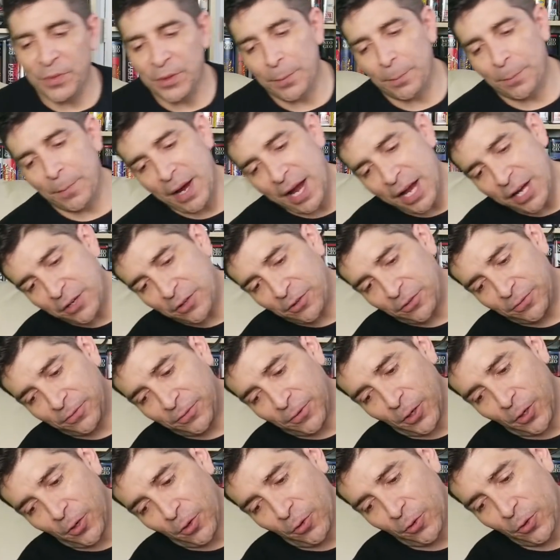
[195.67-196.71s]

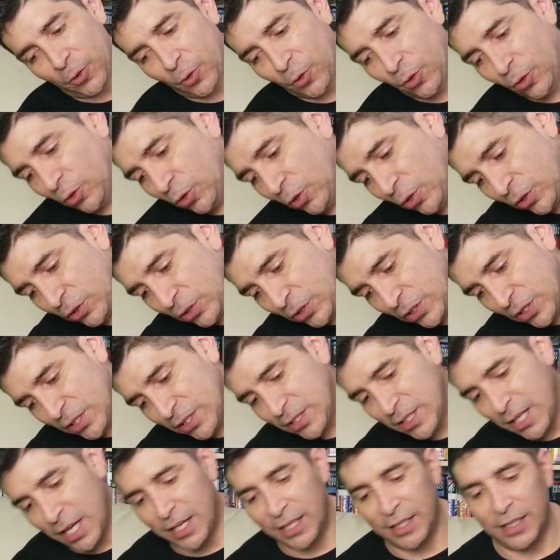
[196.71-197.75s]
microphone or look to the
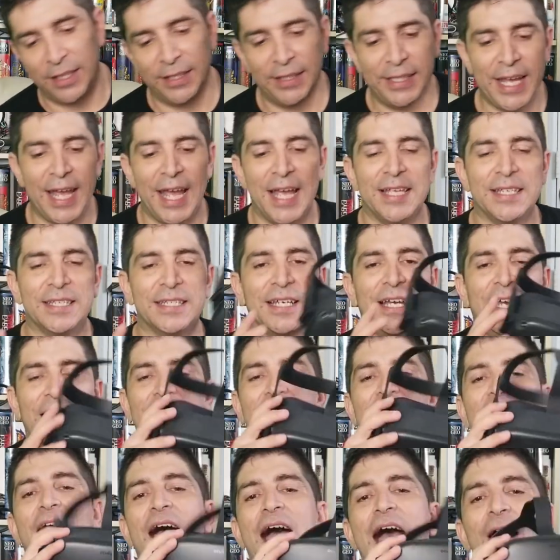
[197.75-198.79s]
side of the desk.
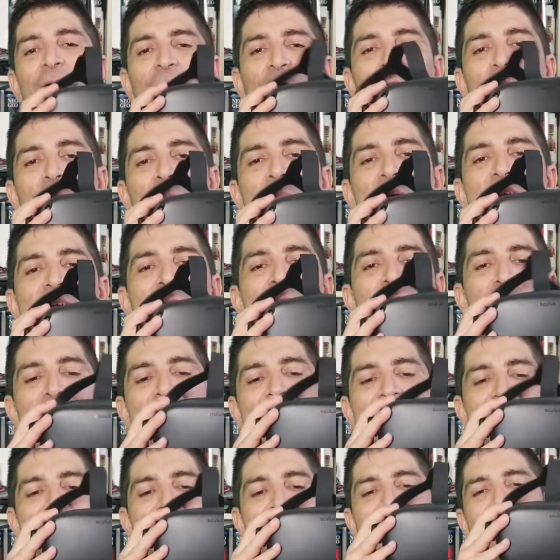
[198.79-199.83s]
I would be
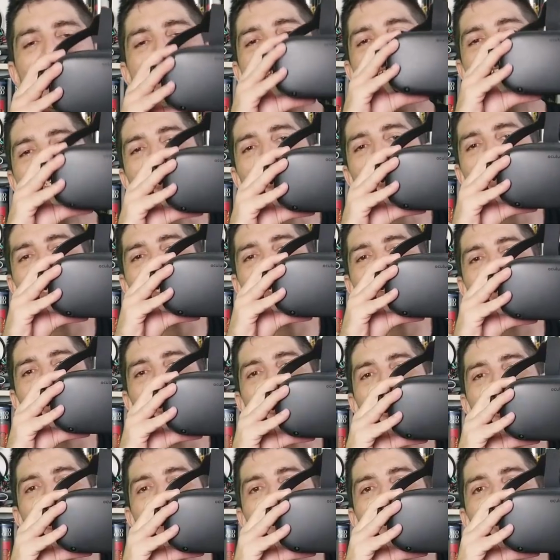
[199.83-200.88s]
basically stuck to
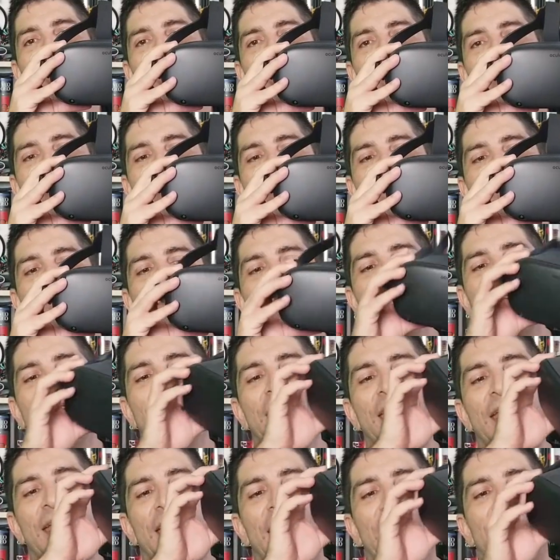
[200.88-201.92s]
this point
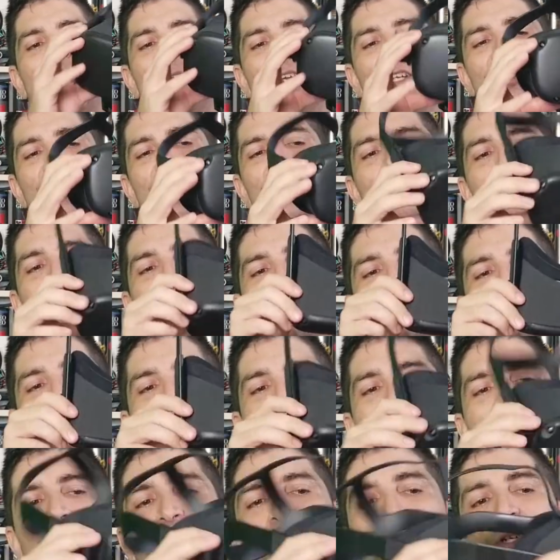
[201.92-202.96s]
and just be
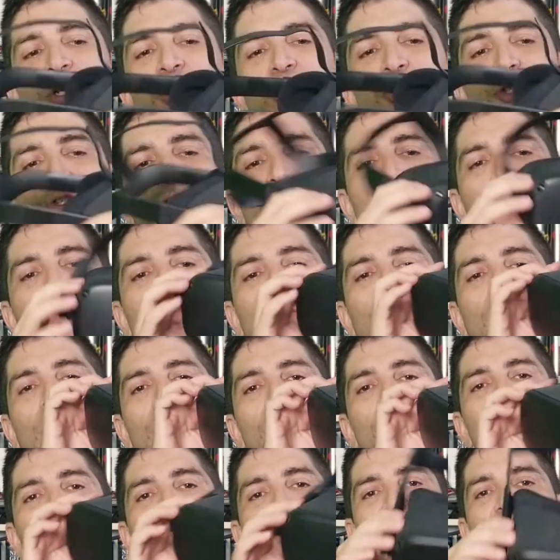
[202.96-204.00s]
allowed to
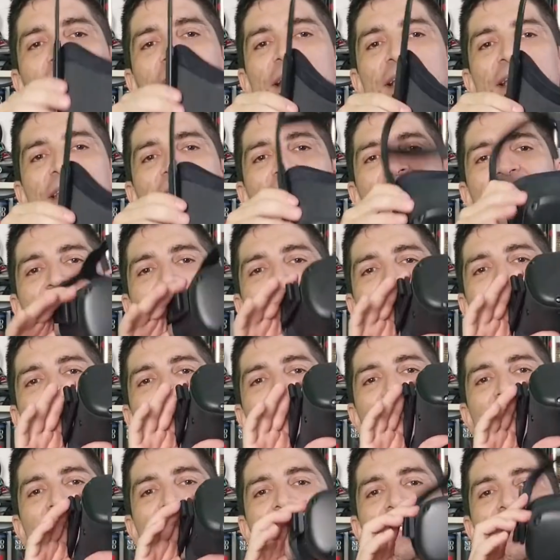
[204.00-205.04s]
move like
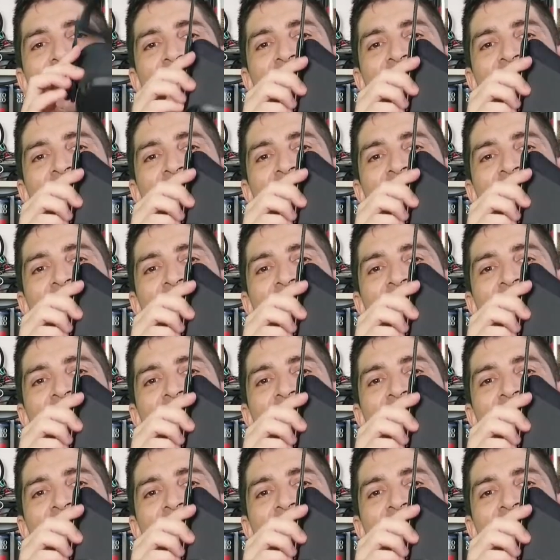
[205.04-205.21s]
this,